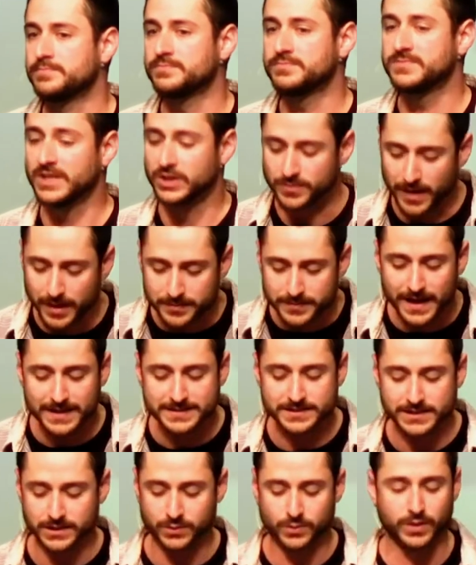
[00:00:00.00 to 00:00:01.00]
Now, you might be
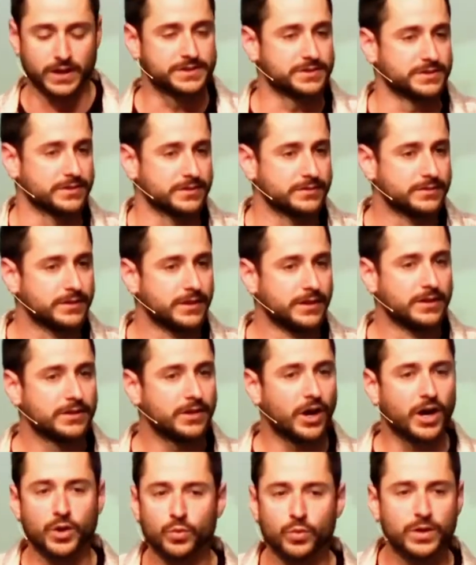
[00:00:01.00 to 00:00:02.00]
asking the question
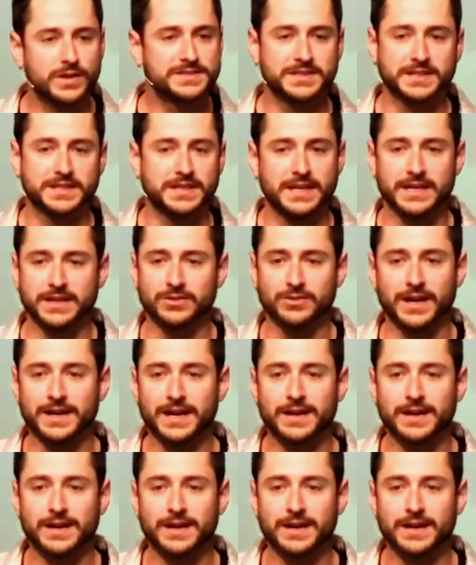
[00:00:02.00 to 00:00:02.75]
all right, what is a king, right?